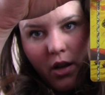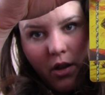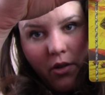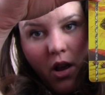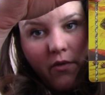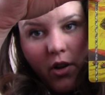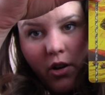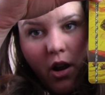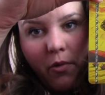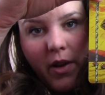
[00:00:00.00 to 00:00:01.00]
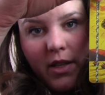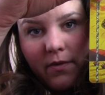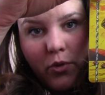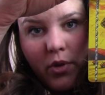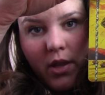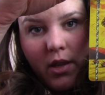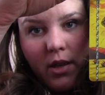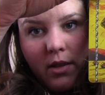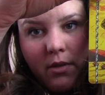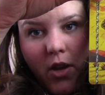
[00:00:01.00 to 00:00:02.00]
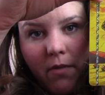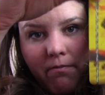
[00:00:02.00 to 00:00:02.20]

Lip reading: other avant-garde ways of doing things, okay?